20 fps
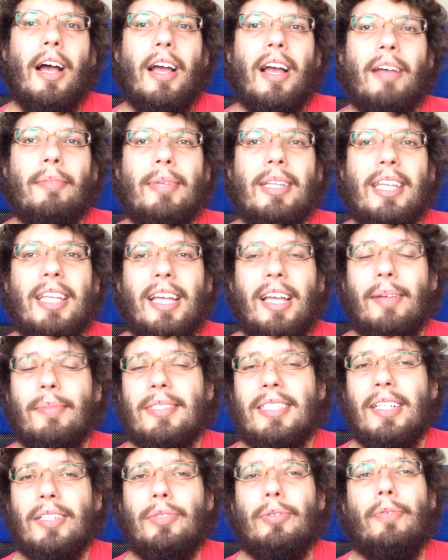I mean, it
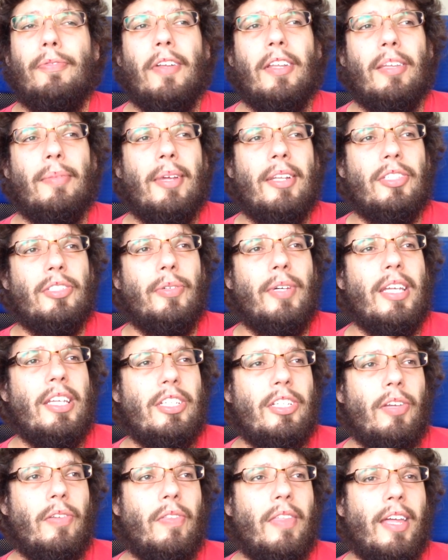comes down to a fundamental
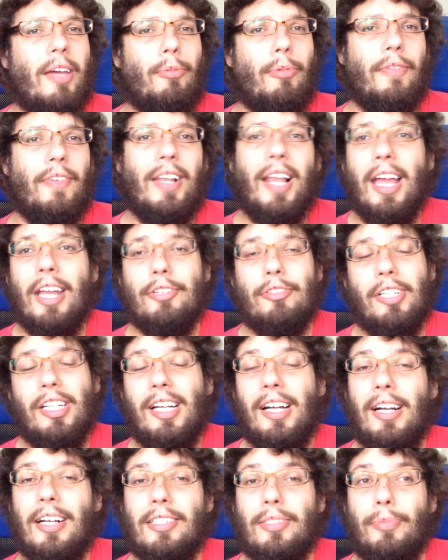issue that with electric
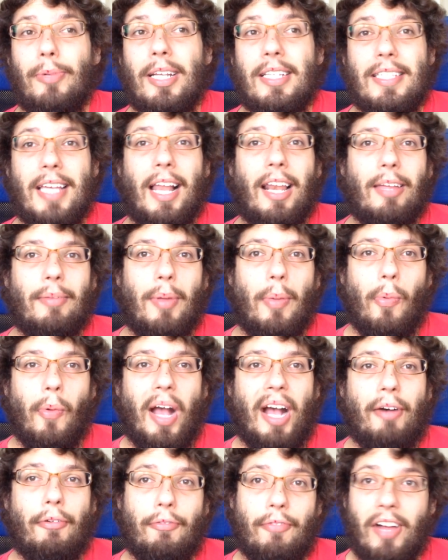cars, we're telling people
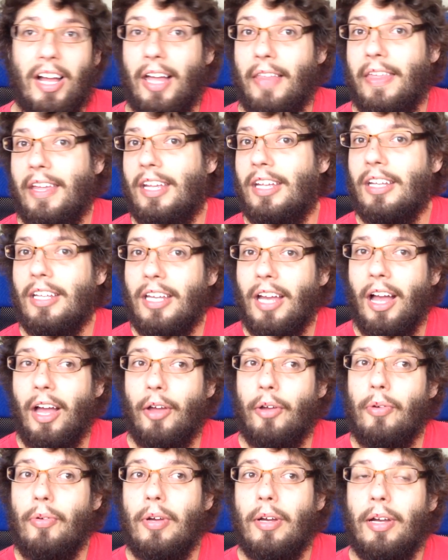how far they can
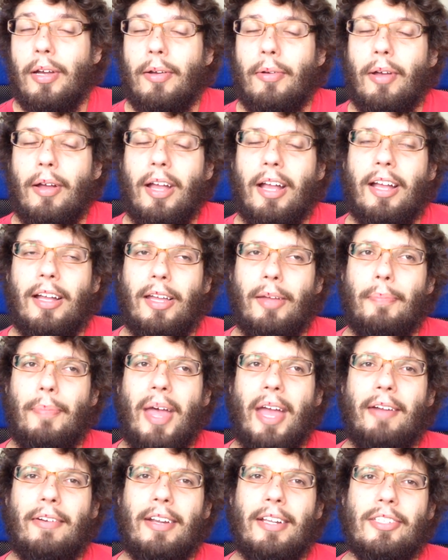go,
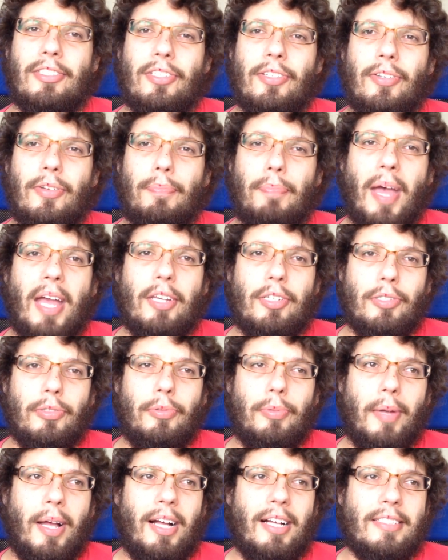comparing to
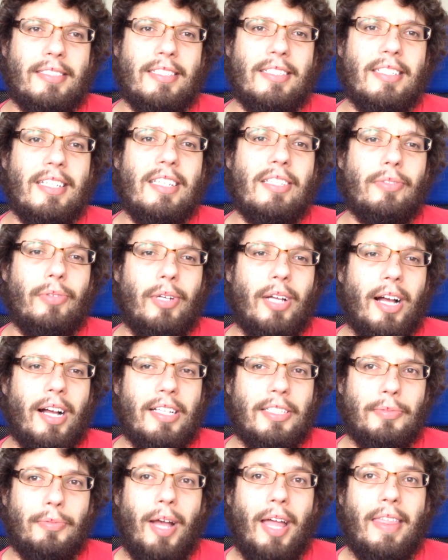petrol cars and diesel
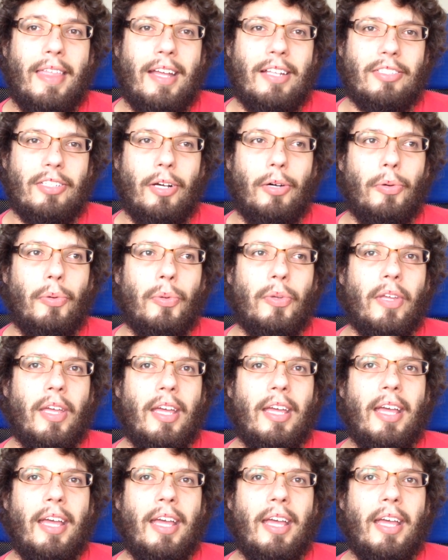cars, where they're told